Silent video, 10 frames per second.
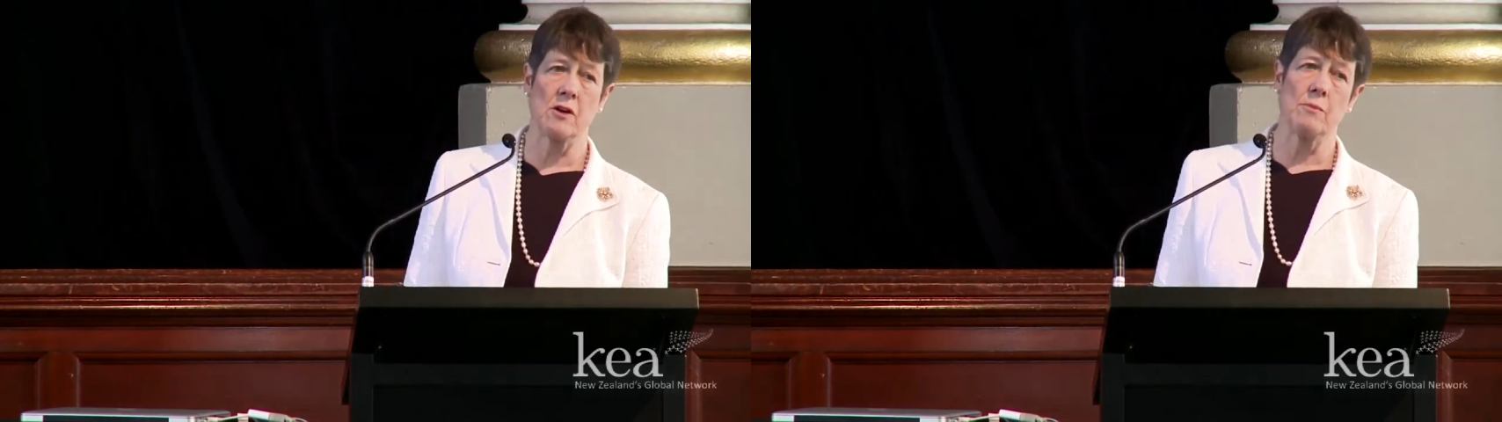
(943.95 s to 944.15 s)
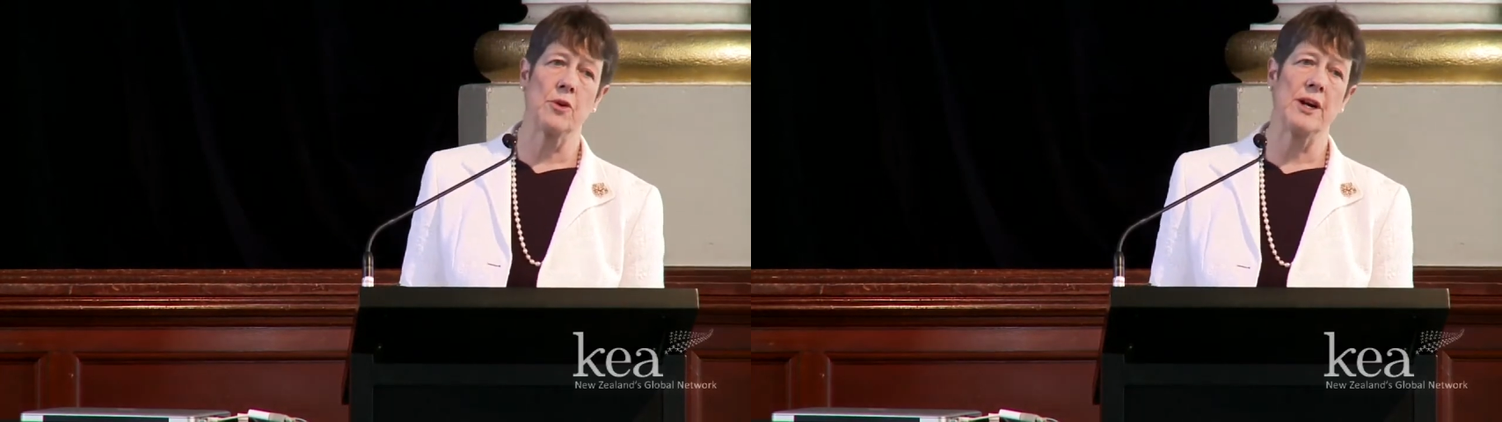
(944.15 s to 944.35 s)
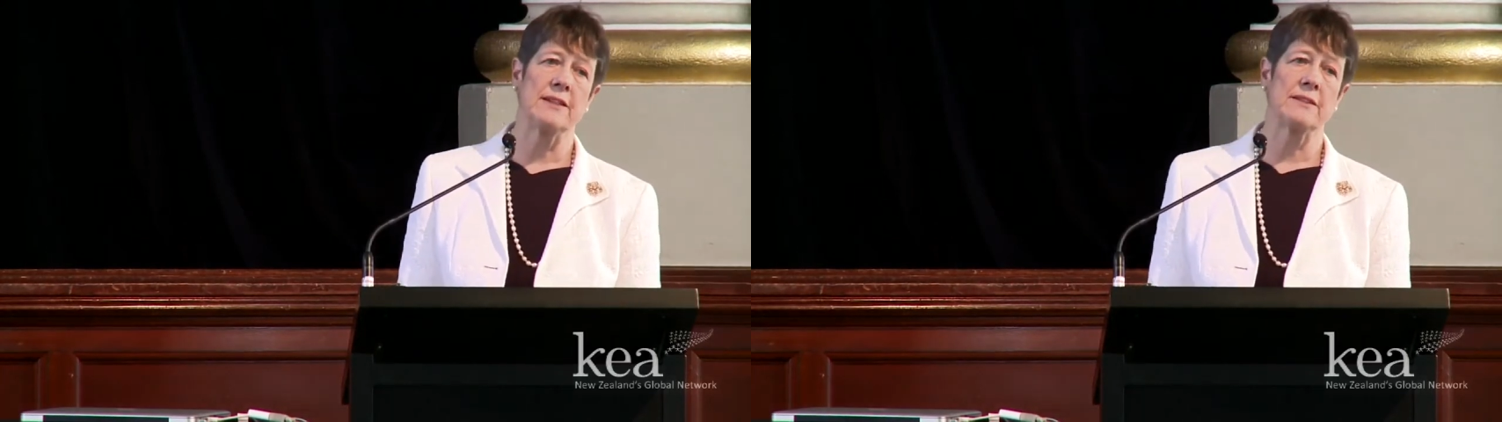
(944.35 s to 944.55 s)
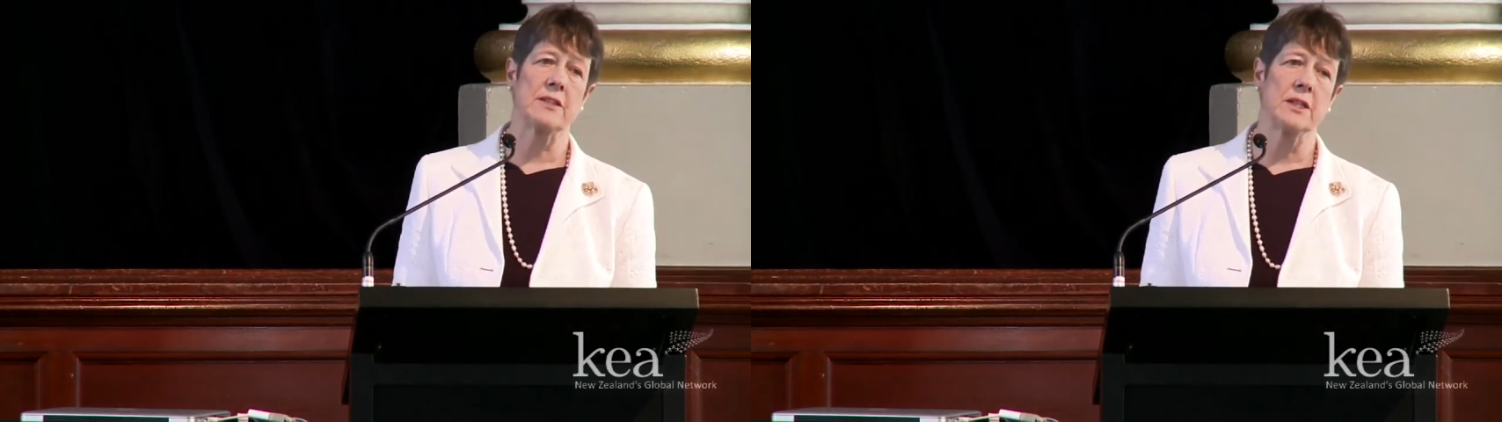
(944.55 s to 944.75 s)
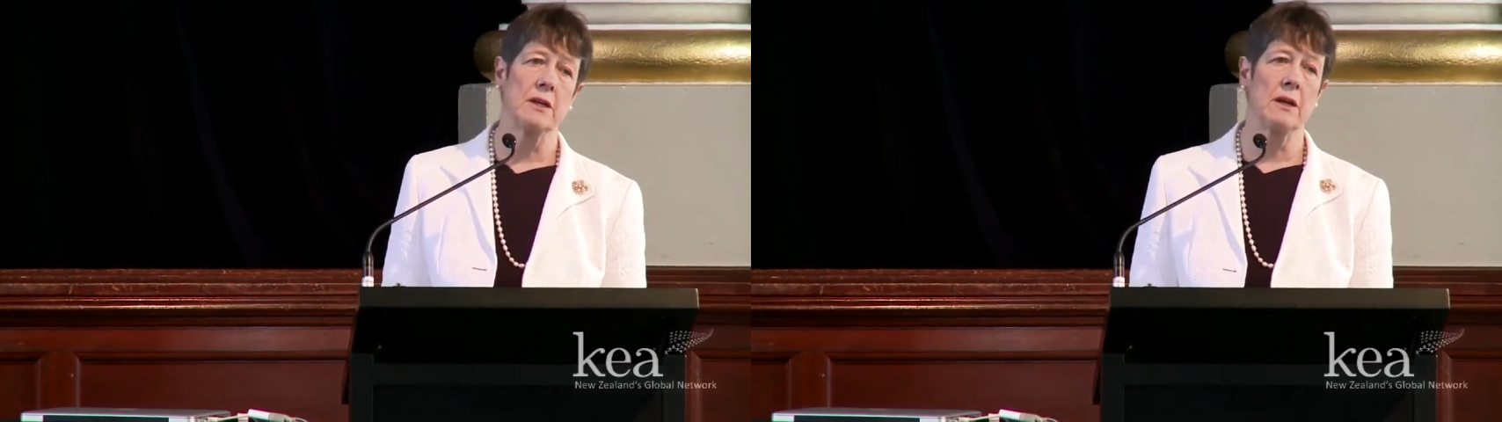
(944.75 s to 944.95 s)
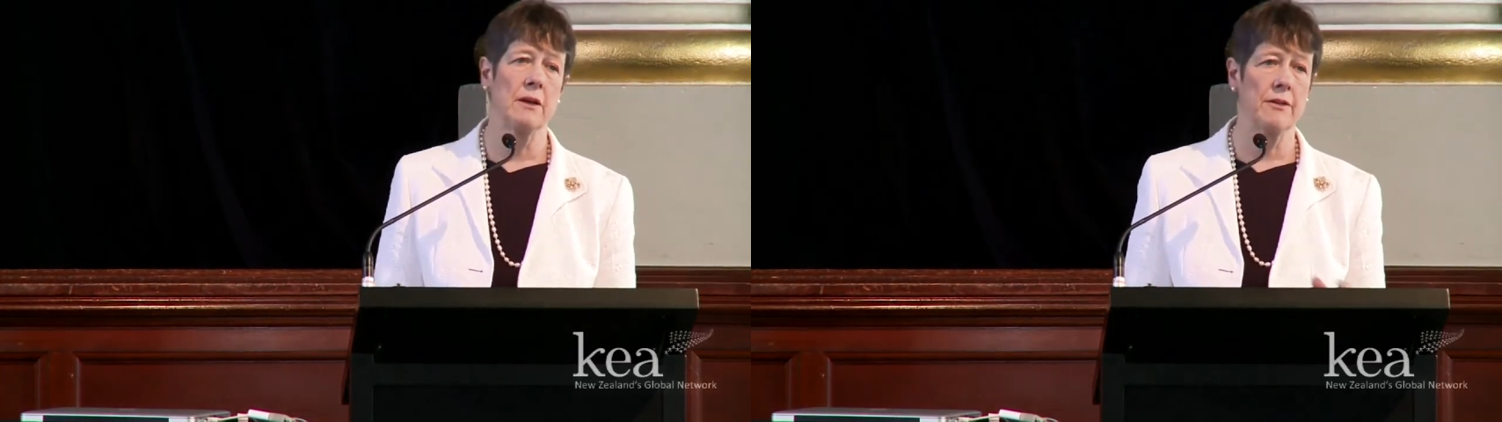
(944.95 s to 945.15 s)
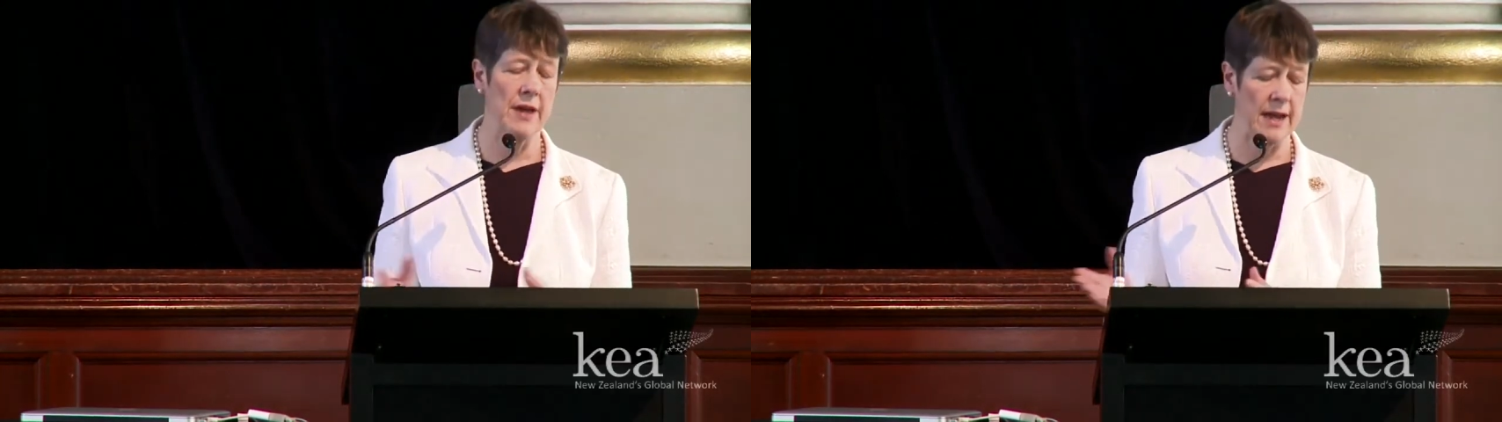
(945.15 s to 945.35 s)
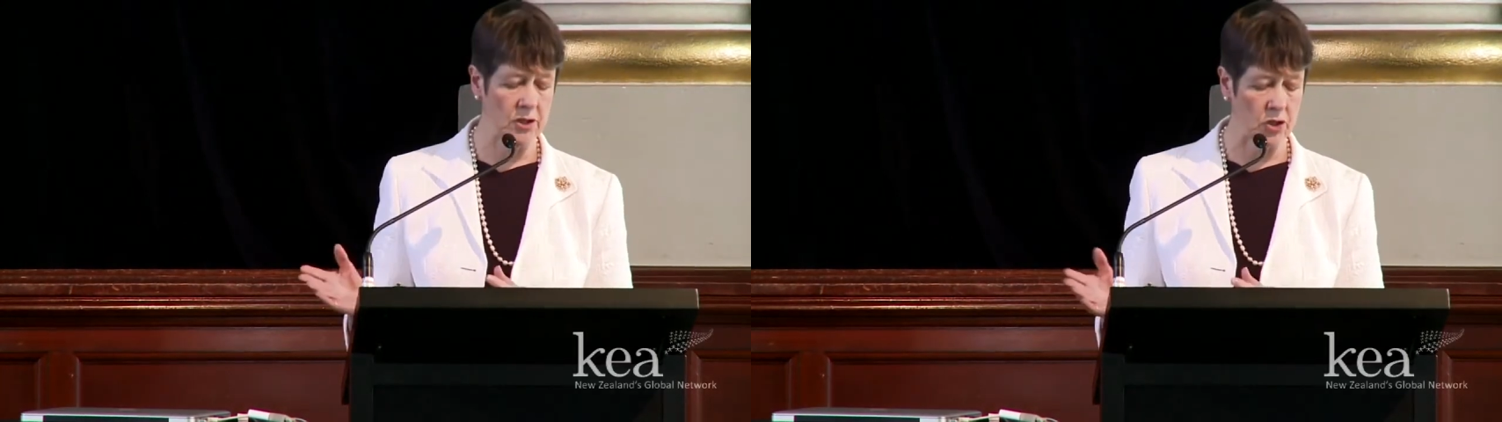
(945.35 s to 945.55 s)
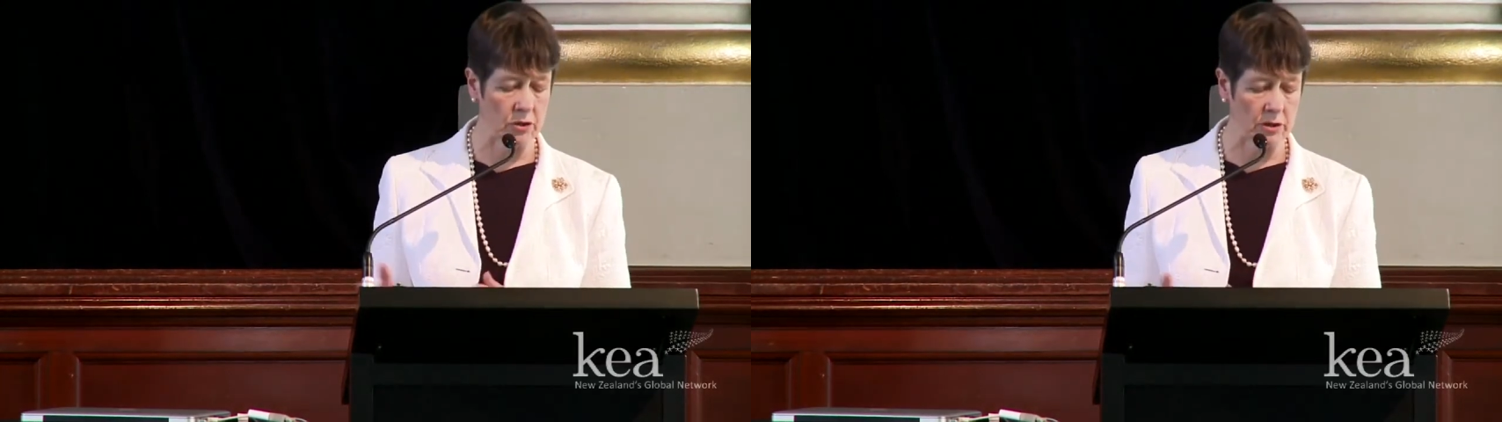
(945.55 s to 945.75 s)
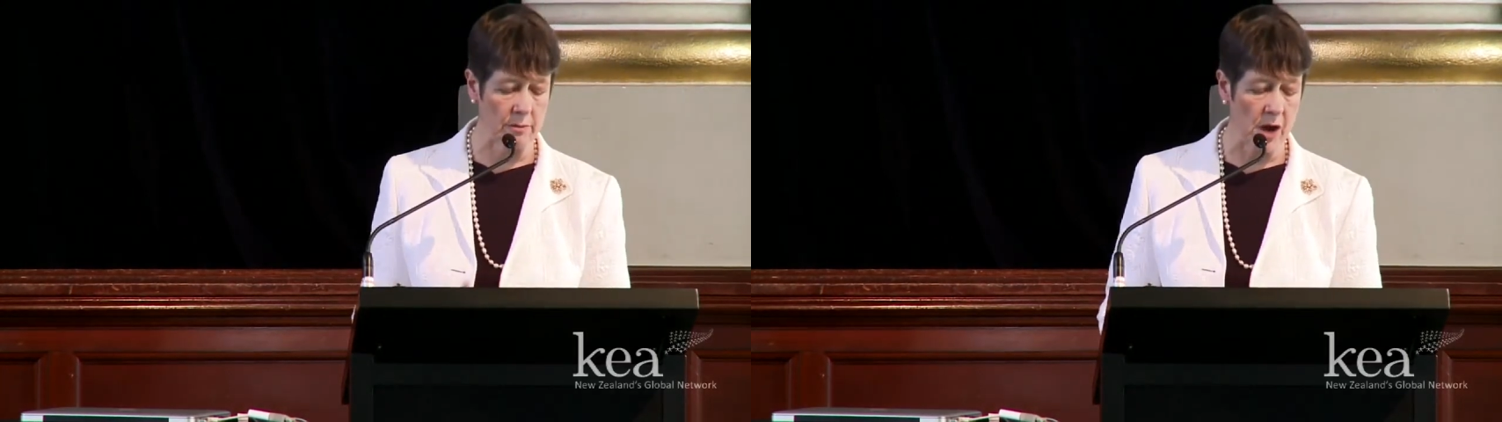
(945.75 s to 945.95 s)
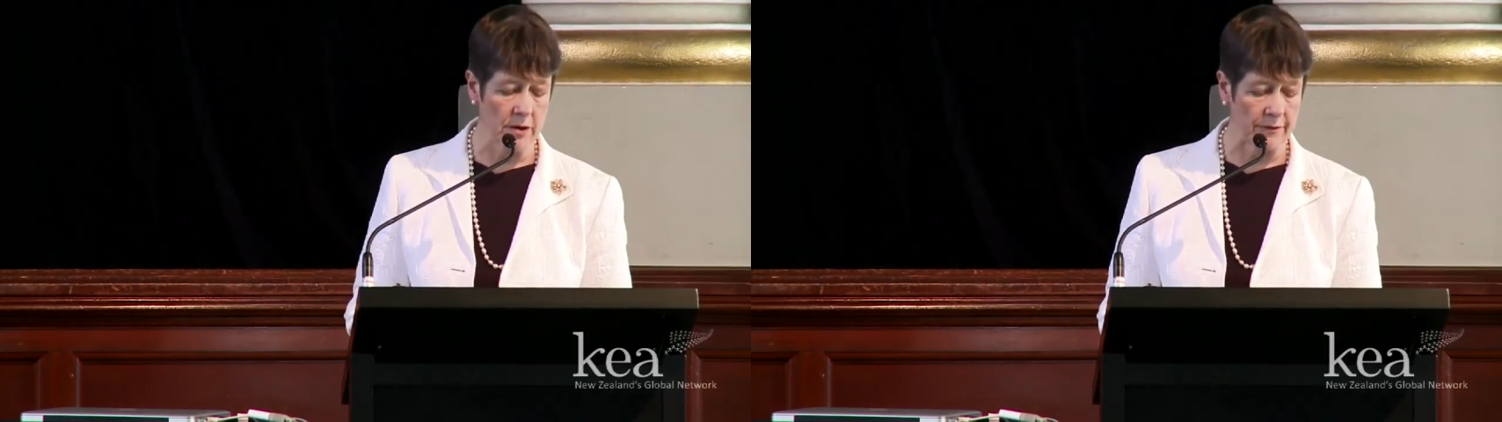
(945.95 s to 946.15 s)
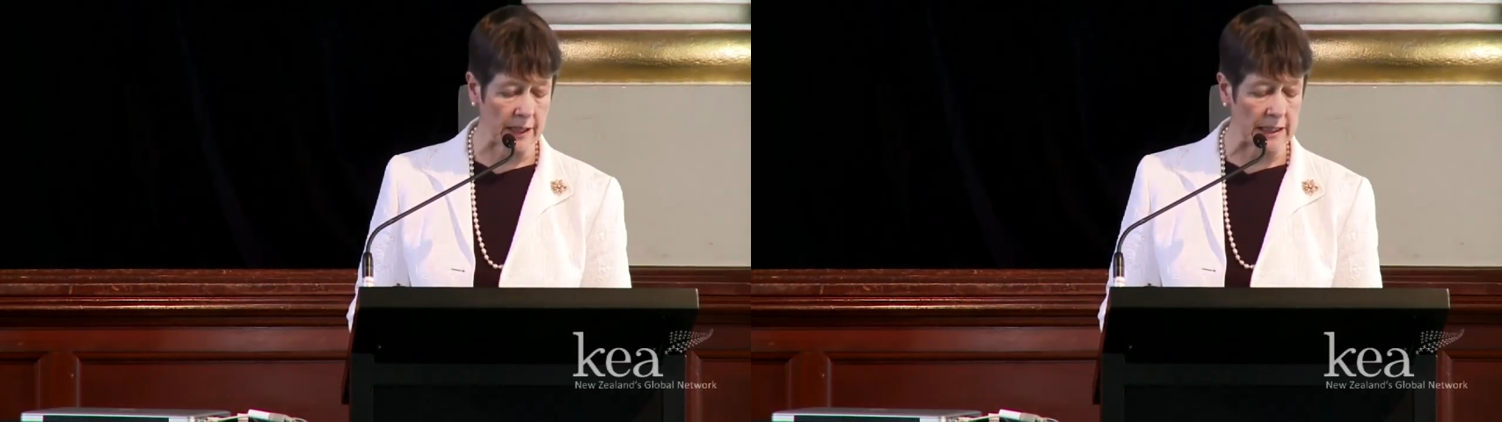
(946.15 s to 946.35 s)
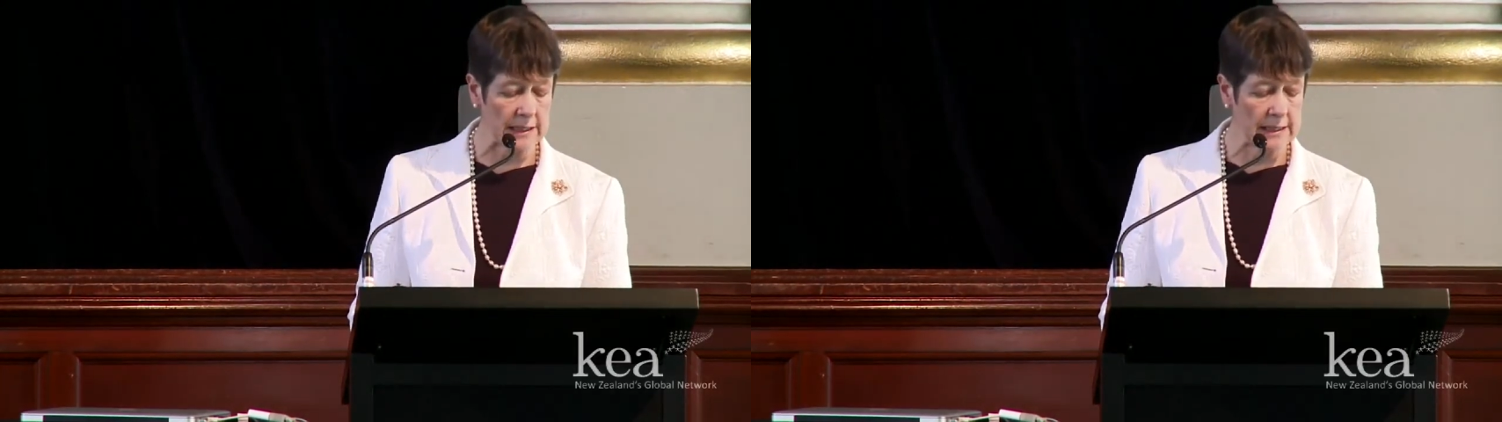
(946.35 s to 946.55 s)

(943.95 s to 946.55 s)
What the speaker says: impressed, they took them over.